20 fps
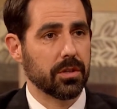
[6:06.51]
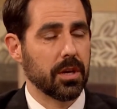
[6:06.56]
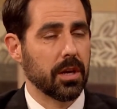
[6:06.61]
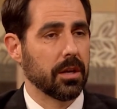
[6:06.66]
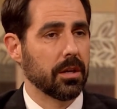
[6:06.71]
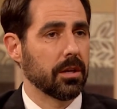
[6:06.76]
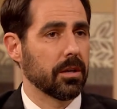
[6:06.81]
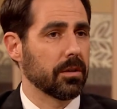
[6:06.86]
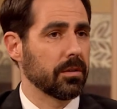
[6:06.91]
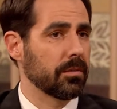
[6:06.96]

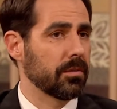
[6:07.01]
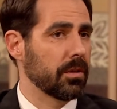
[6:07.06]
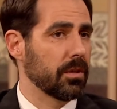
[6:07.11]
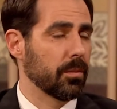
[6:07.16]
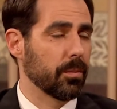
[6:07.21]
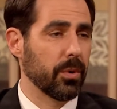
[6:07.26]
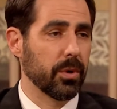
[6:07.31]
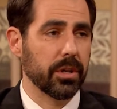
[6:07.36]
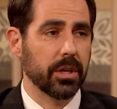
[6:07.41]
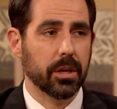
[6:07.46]
uh, you know,
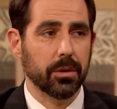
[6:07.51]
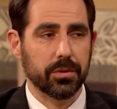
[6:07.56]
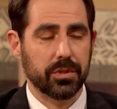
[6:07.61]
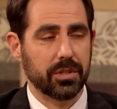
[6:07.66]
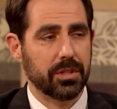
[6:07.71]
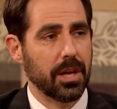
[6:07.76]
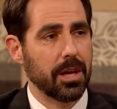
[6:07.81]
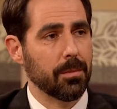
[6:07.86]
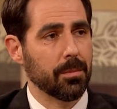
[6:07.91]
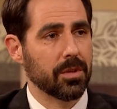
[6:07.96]
putting out
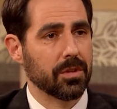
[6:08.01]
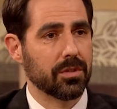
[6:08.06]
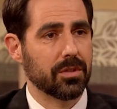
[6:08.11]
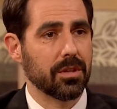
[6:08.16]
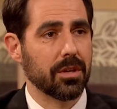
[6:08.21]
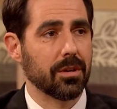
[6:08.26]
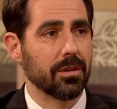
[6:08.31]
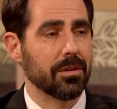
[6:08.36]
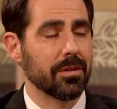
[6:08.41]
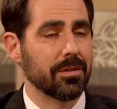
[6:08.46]
statements
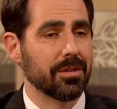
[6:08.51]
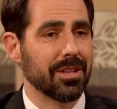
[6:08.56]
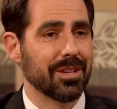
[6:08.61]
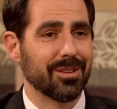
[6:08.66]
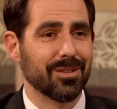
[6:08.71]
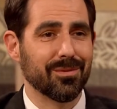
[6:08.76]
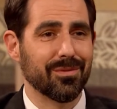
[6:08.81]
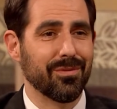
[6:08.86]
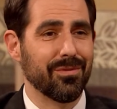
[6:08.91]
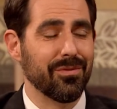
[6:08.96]
that are, that
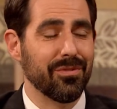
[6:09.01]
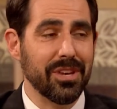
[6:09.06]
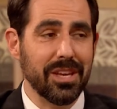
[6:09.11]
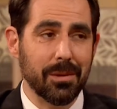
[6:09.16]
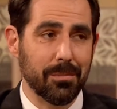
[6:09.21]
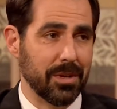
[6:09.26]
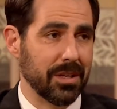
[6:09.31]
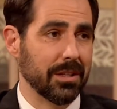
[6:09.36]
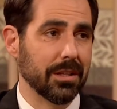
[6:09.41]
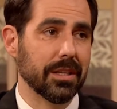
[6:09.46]
are
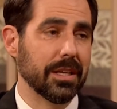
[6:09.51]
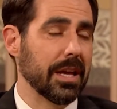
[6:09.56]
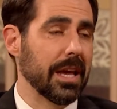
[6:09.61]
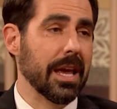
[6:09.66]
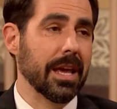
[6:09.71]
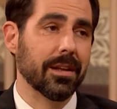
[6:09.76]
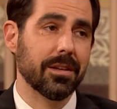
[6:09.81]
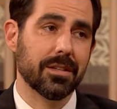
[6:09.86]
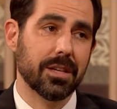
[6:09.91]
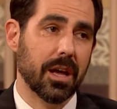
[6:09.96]
vehemently
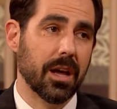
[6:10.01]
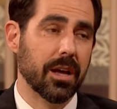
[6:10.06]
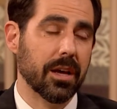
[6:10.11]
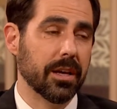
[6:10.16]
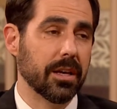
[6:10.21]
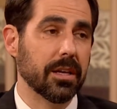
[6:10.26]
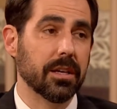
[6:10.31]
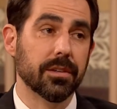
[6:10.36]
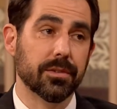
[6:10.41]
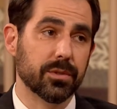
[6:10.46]

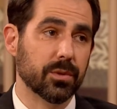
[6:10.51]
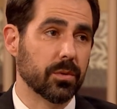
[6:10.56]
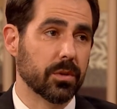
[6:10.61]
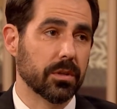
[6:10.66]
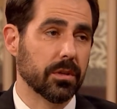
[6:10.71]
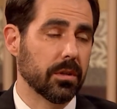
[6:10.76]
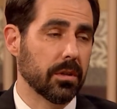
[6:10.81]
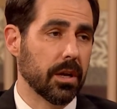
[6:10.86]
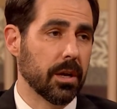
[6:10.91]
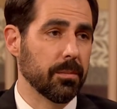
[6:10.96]

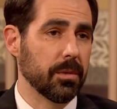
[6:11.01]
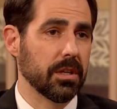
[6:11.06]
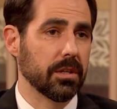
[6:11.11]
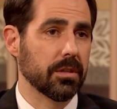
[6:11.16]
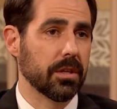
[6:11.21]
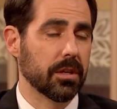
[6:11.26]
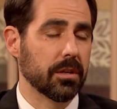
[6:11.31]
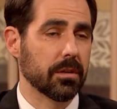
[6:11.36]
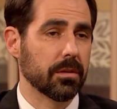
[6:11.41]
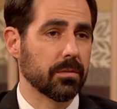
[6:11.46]
anti-Israel. I mean,
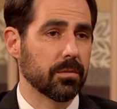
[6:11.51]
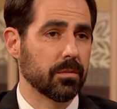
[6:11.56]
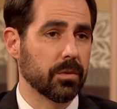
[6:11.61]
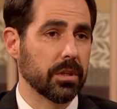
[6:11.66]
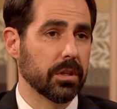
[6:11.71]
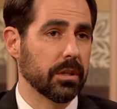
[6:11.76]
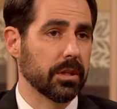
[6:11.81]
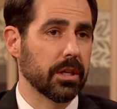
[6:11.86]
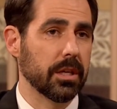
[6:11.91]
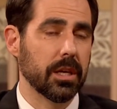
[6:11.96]
that are
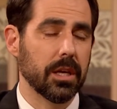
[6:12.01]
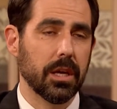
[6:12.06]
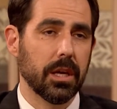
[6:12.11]
really